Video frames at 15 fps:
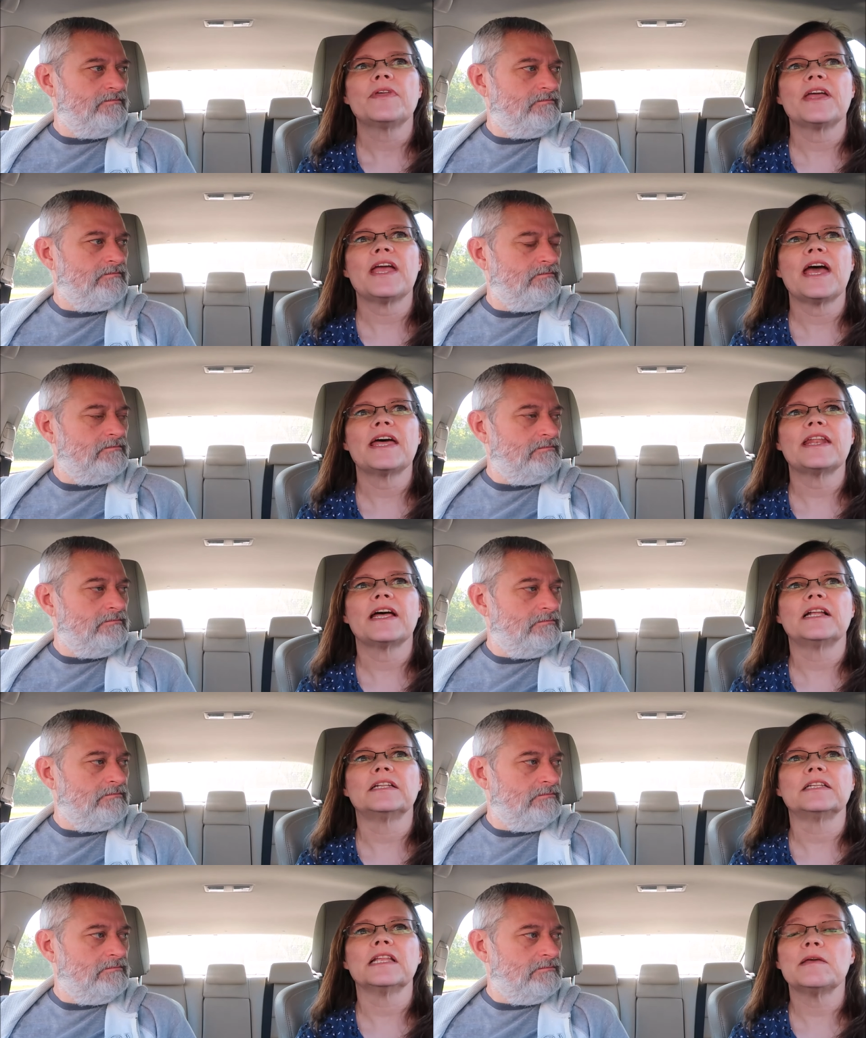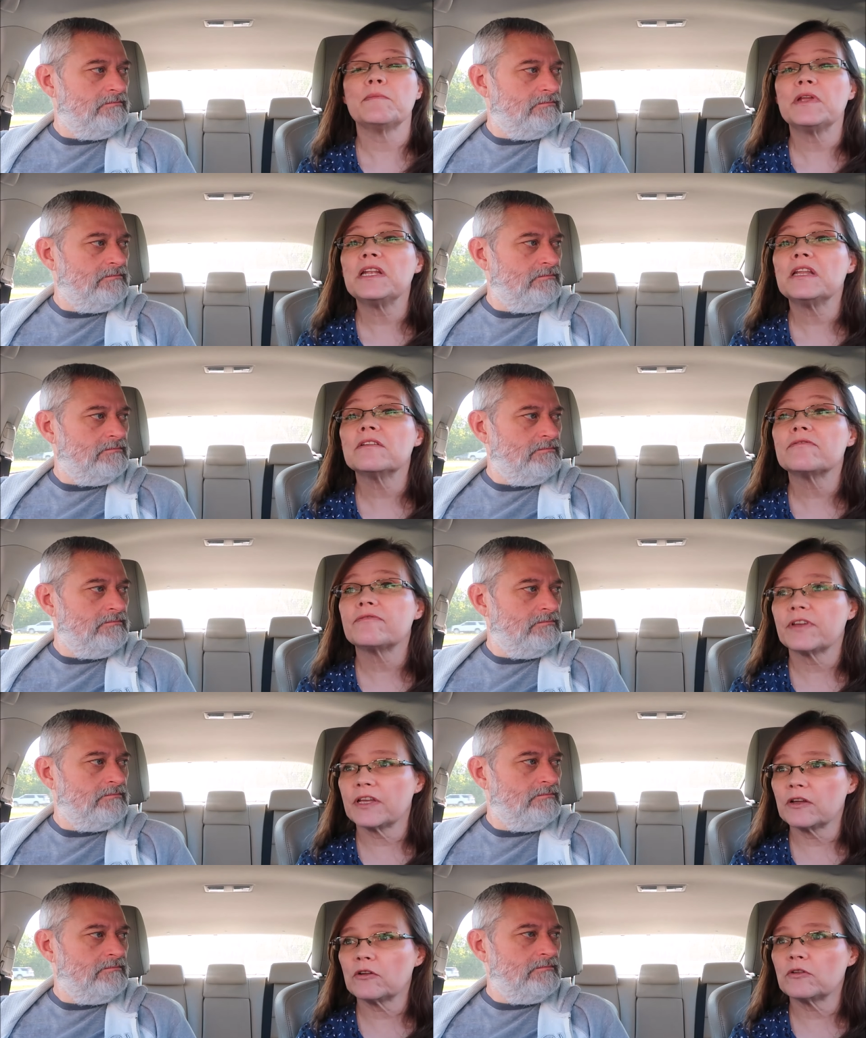Speaker 1: they had a lemon
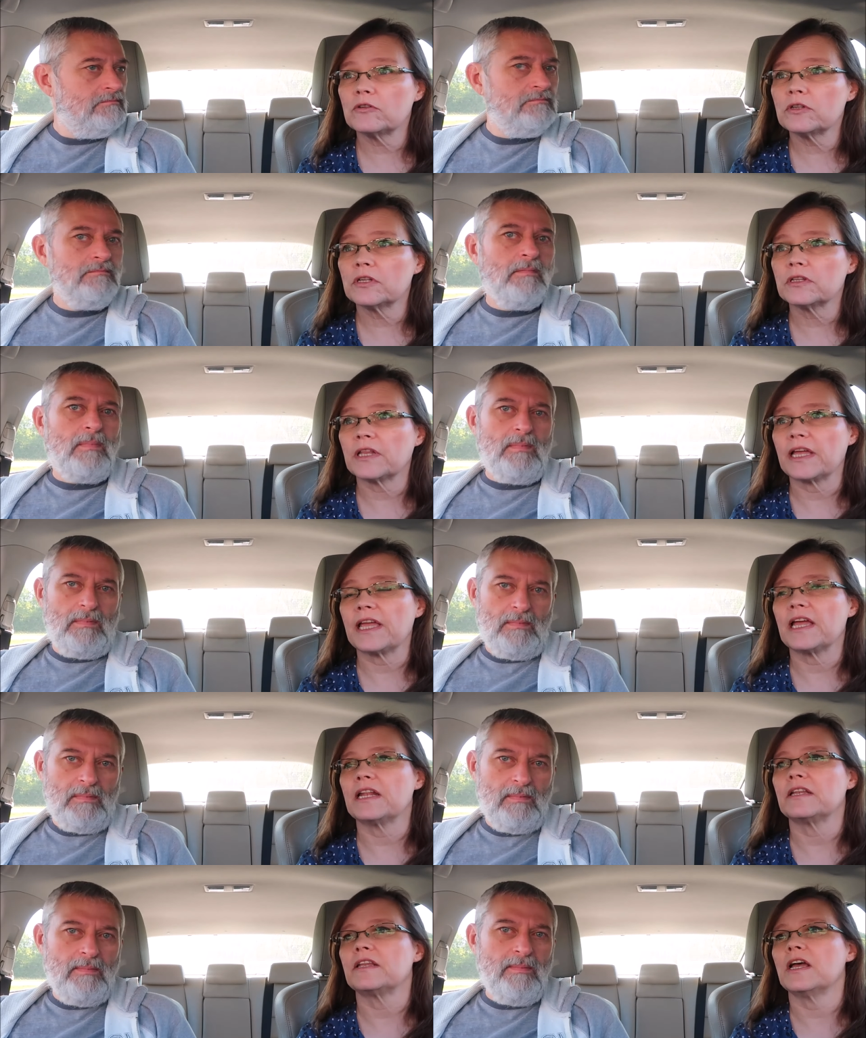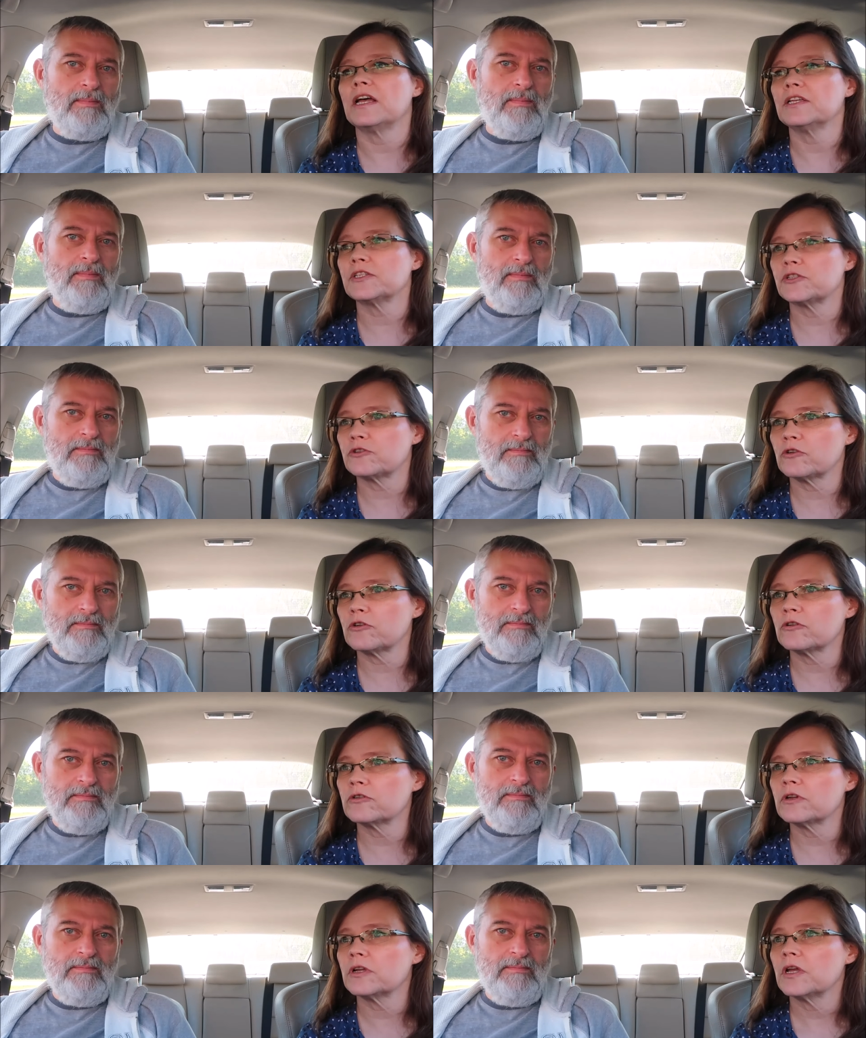filled. They had
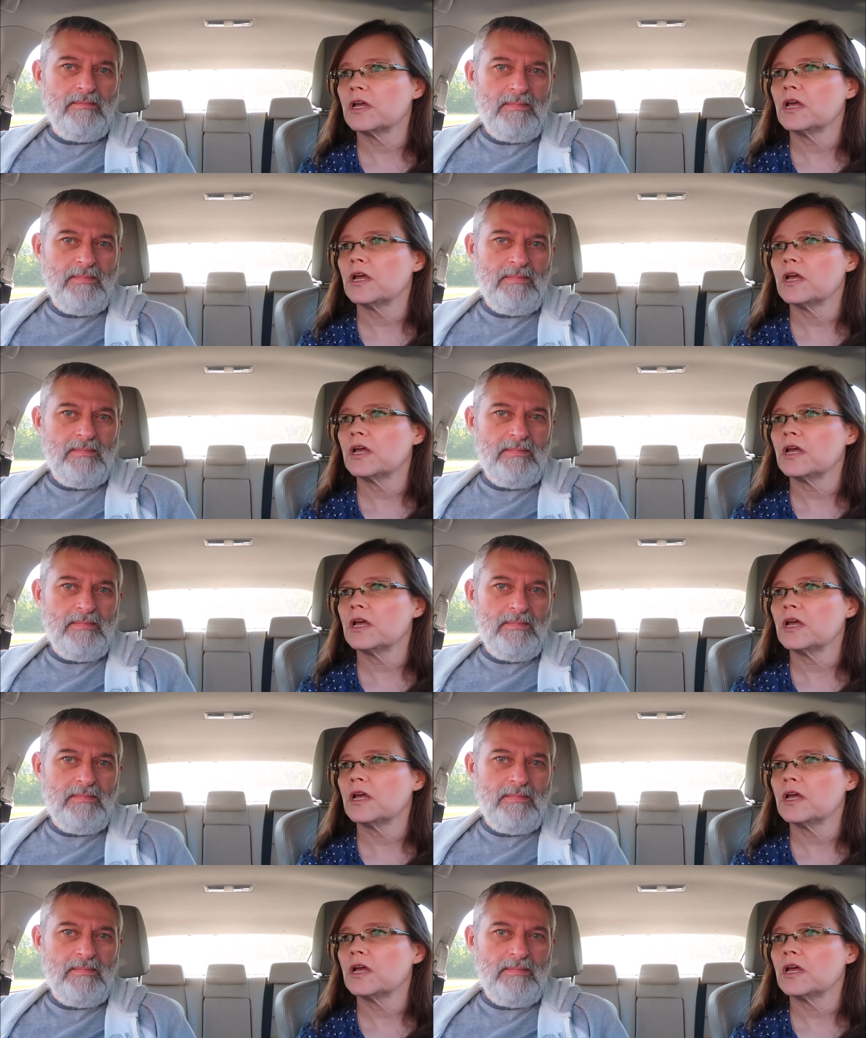custard.